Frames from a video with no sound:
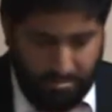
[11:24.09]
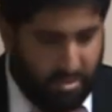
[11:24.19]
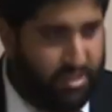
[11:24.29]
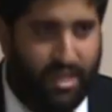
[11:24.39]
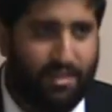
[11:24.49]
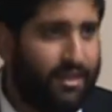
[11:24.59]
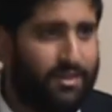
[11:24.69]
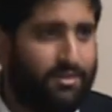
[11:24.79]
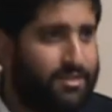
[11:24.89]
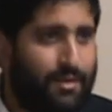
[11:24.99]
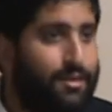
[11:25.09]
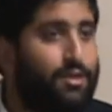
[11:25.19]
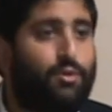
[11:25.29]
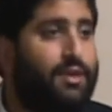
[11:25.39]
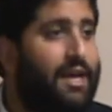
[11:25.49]
there's nothing in your stomach,
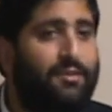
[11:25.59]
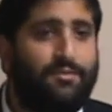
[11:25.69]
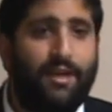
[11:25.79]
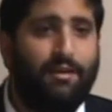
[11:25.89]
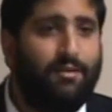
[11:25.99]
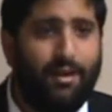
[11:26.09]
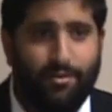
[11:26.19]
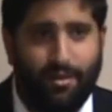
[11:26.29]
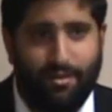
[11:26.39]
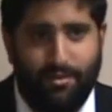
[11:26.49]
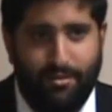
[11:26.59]
you can have dairy right away.